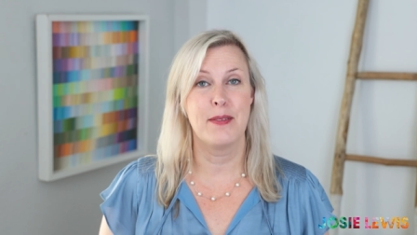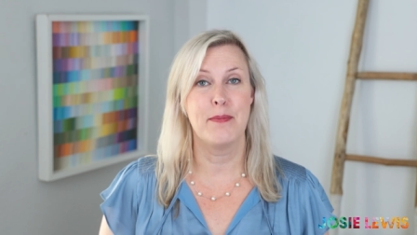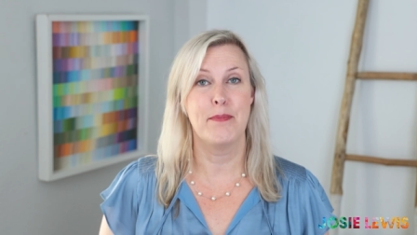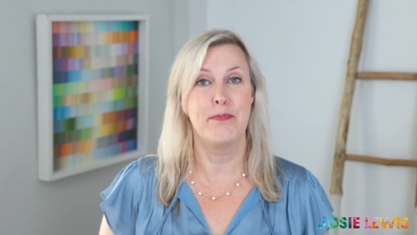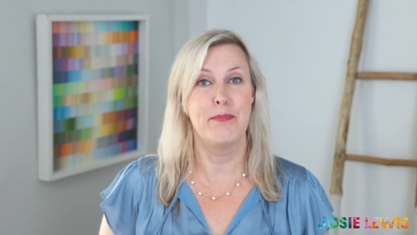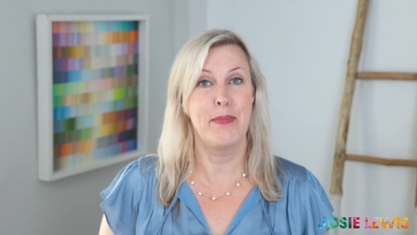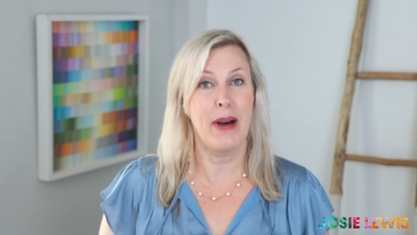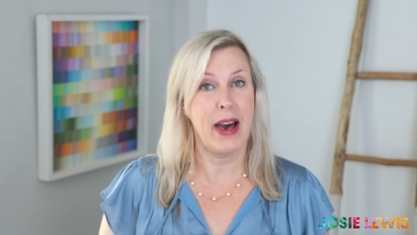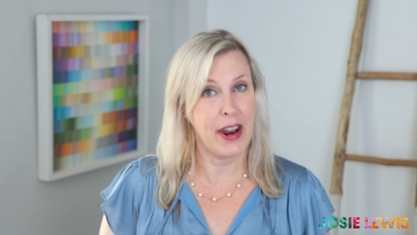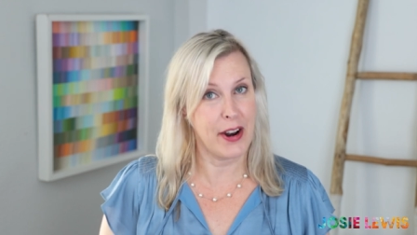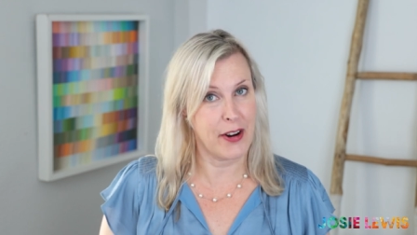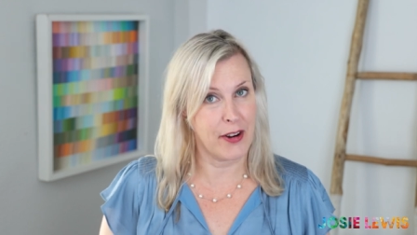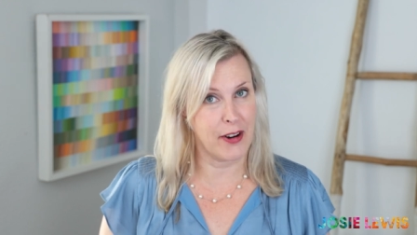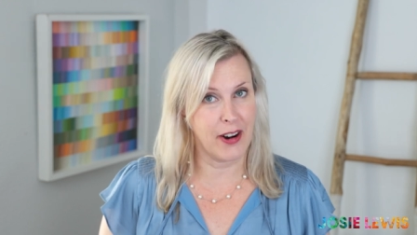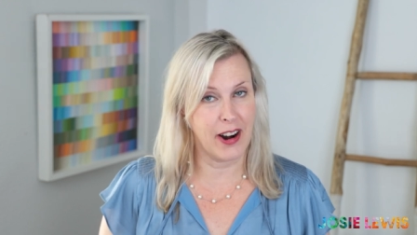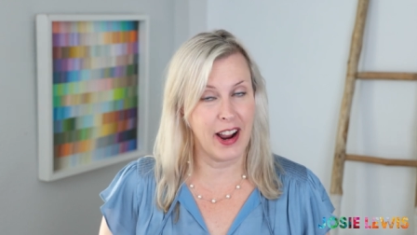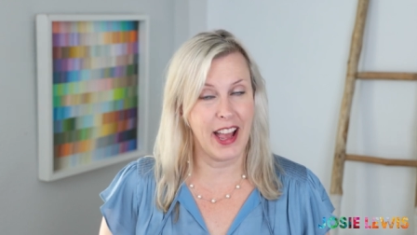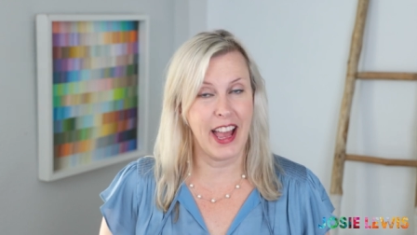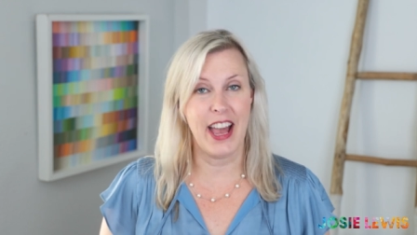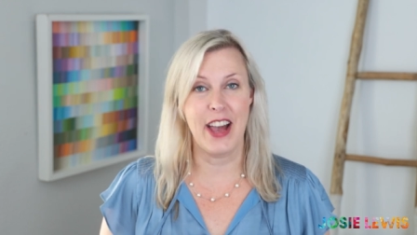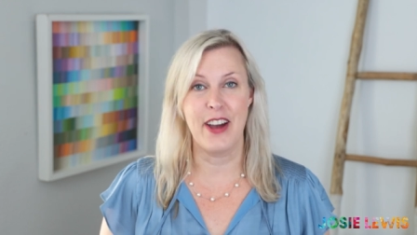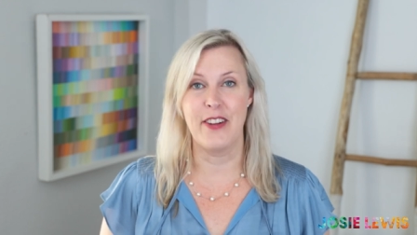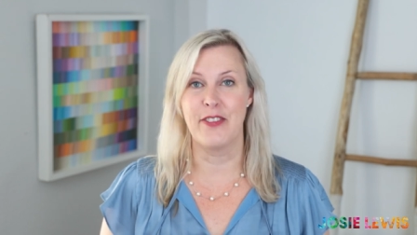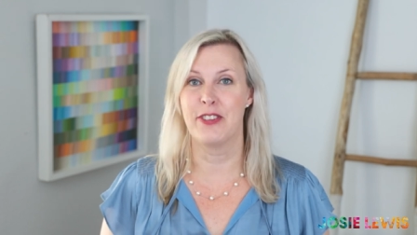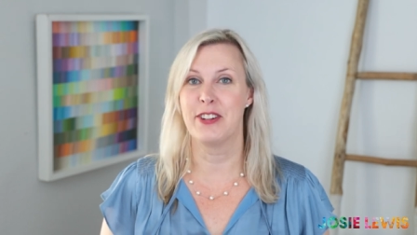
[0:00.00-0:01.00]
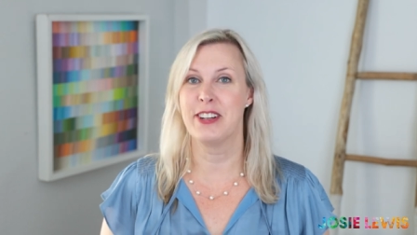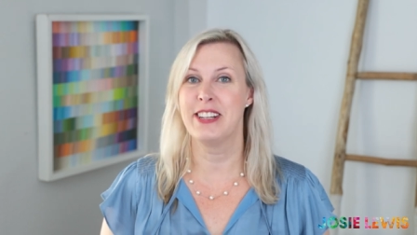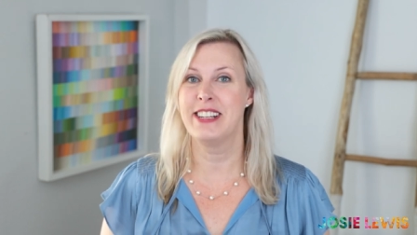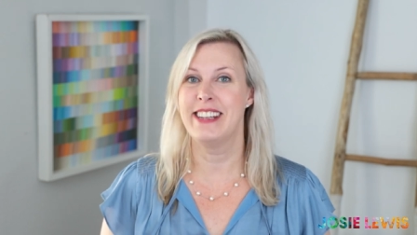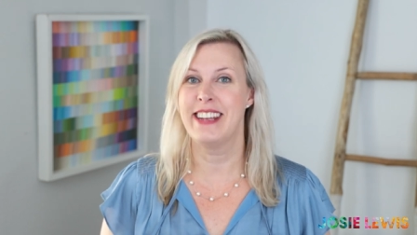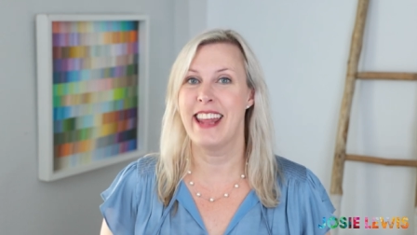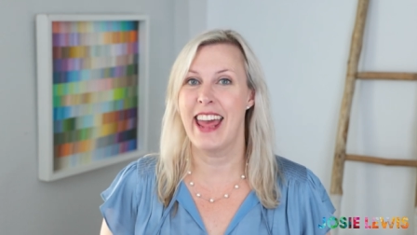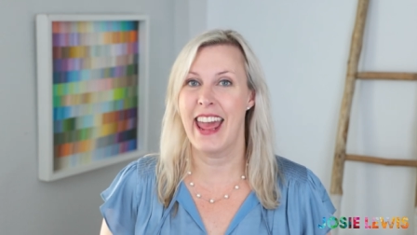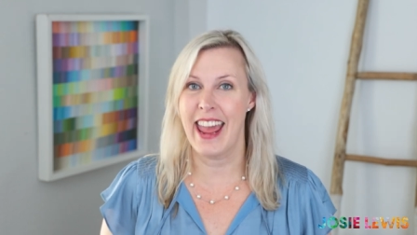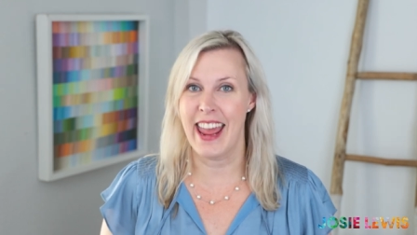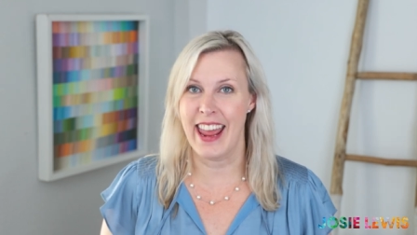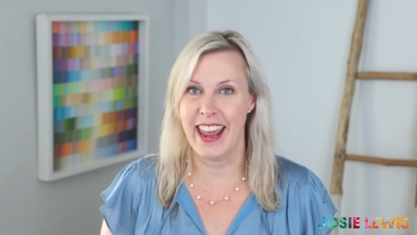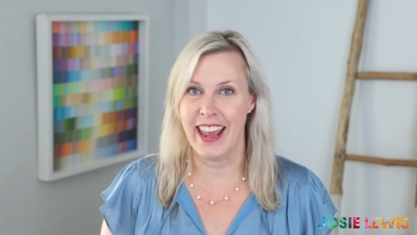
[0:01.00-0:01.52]
better every
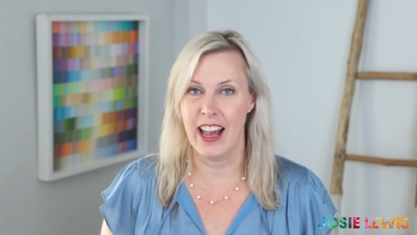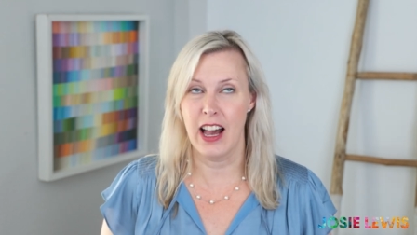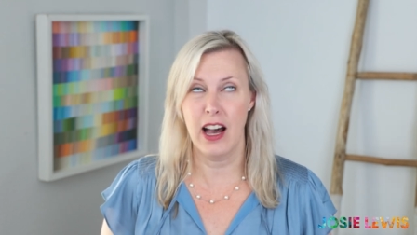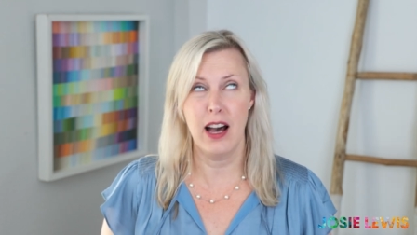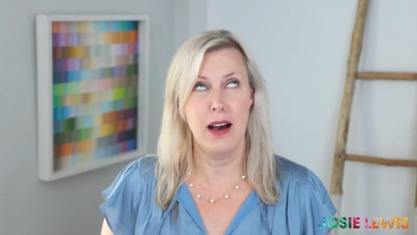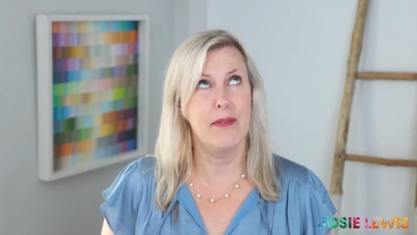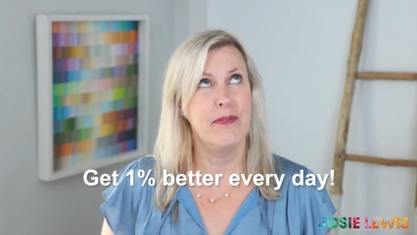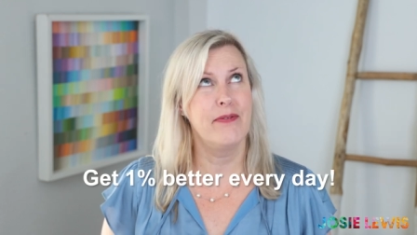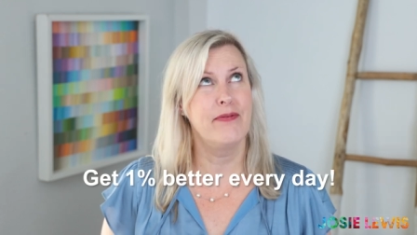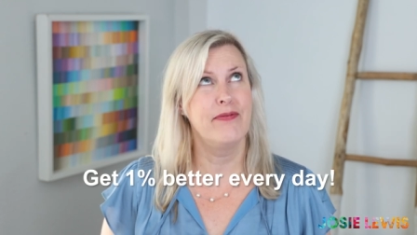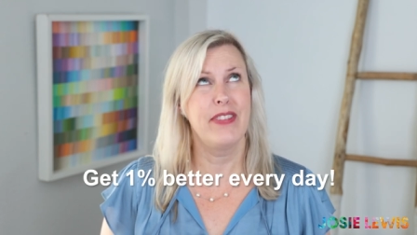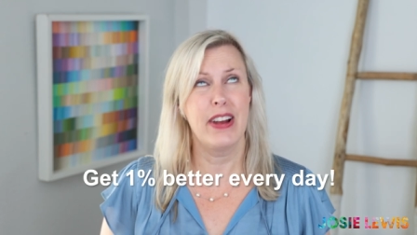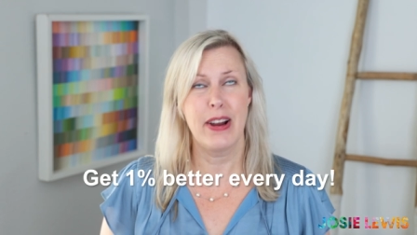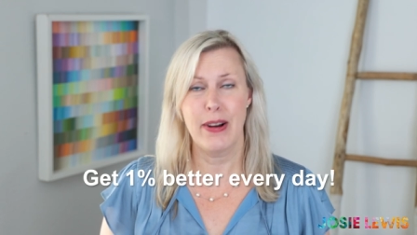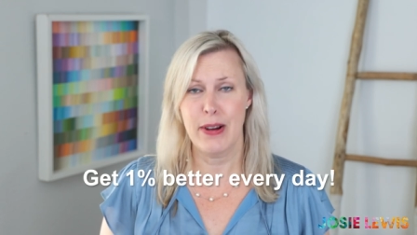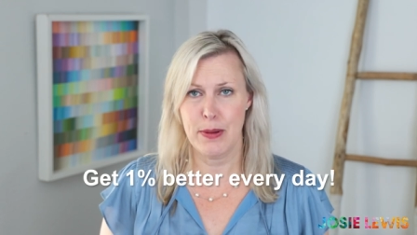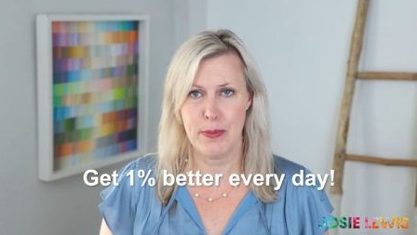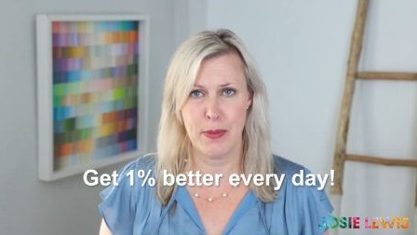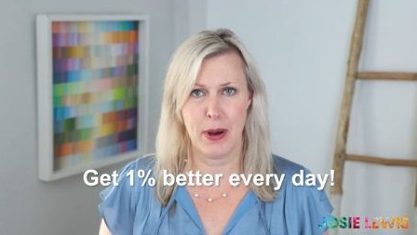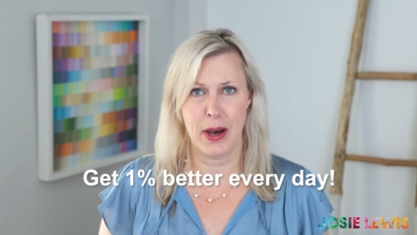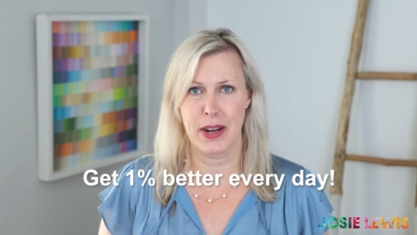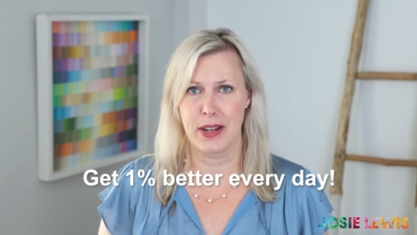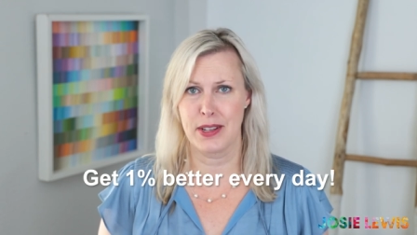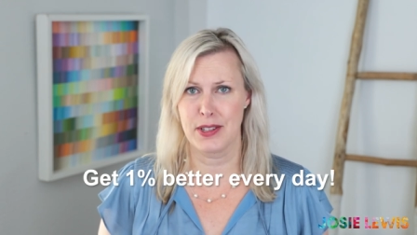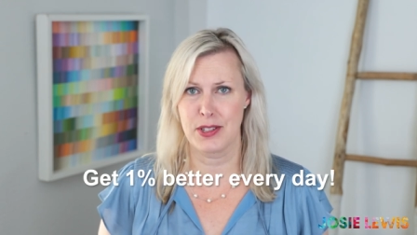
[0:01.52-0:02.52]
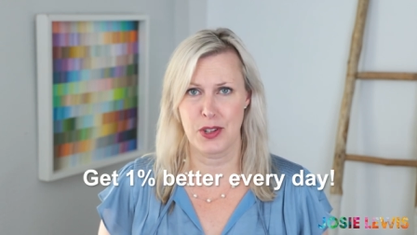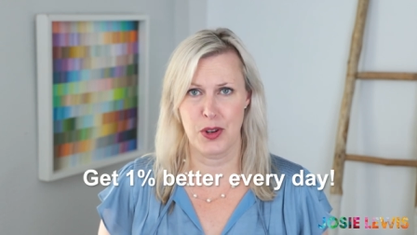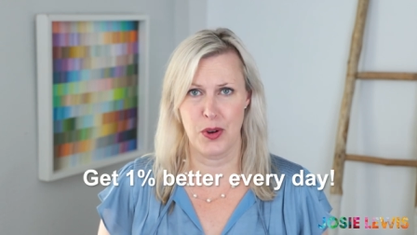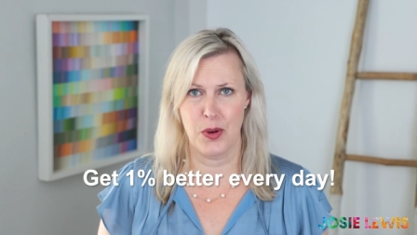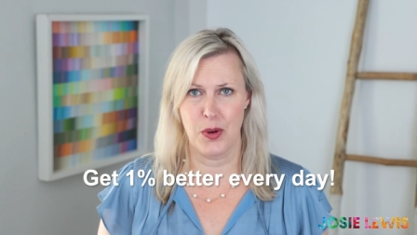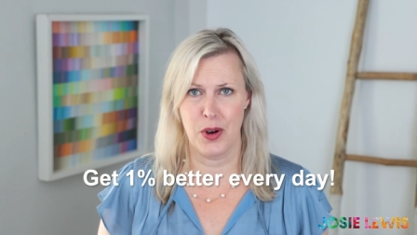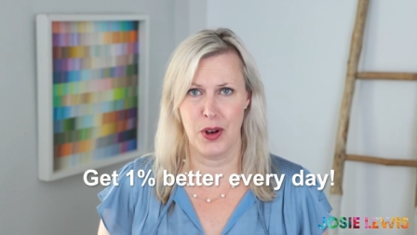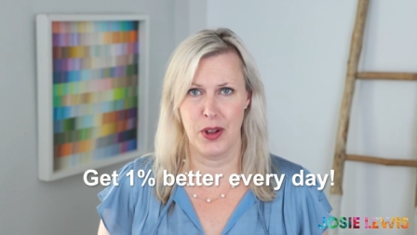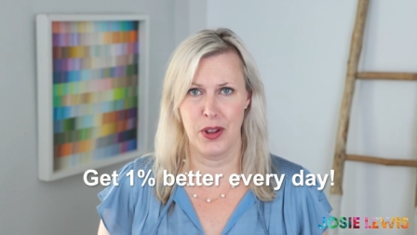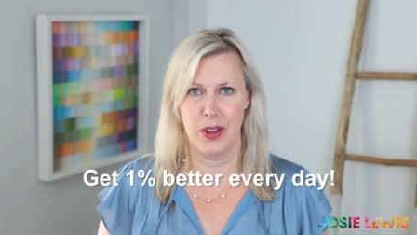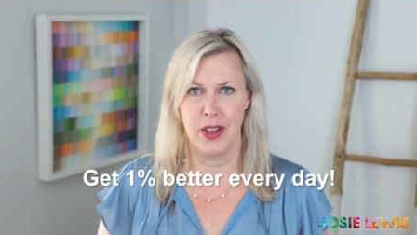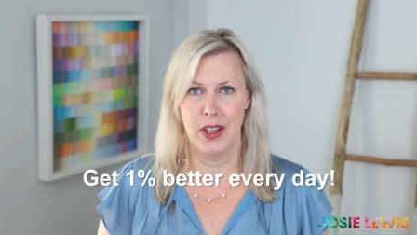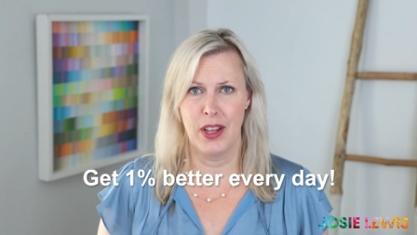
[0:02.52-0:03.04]
day, a very modest
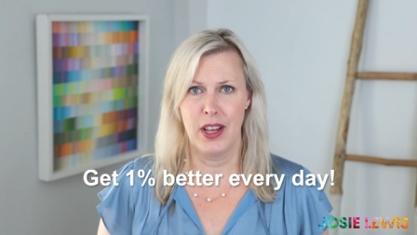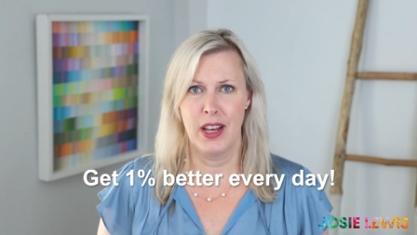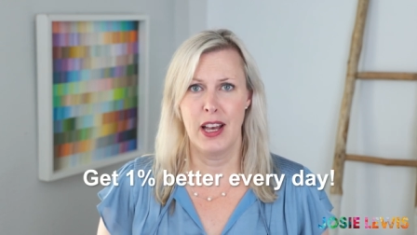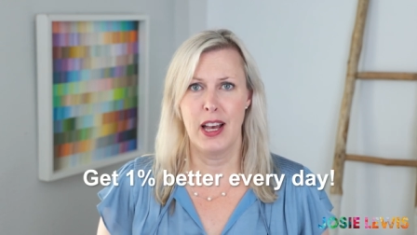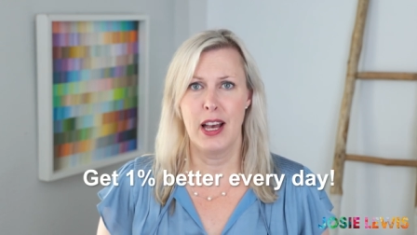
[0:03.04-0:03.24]
goal.